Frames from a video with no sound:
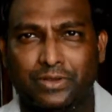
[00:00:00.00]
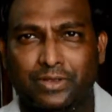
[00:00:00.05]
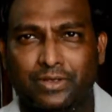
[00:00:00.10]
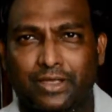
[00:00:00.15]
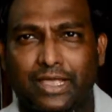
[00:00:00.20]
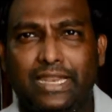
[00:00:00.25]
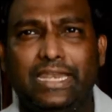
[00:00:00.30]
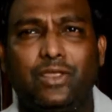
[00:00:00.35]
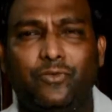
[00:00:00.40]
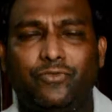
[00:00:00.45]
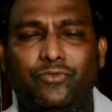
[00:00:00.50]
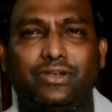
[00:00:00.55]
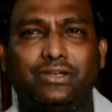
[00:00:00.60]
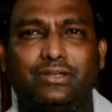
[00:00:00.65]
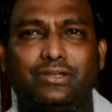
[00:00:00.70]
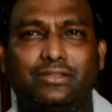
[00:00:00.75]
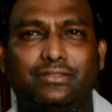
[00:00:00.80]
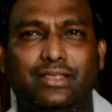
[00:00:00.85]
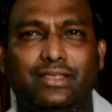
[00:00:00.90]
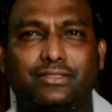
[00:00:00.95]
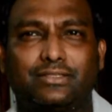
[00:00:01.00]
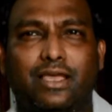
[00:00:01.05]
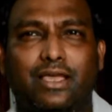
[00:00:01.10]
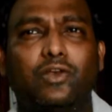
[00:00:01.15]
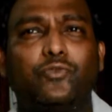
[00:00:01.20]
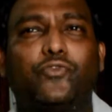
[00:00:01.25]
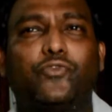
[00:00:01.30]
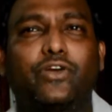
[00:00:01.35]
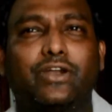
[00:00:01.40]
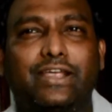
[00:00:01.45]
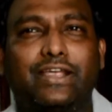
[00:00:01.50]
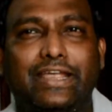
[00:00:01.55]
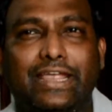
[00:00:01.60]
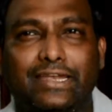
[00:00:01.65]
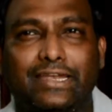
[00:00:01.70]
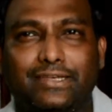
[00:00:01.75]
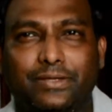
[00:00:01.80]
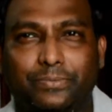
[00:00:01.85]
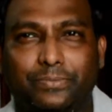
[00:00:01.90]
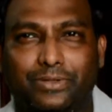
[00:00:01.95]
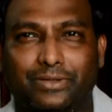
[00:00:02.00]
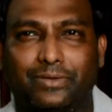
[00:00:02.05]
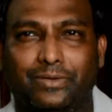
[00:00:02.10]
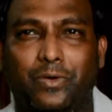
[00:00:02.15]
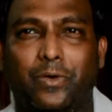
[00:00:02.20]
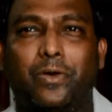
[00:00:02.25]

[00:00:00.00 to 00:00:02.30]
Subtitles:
an event that's unforgettable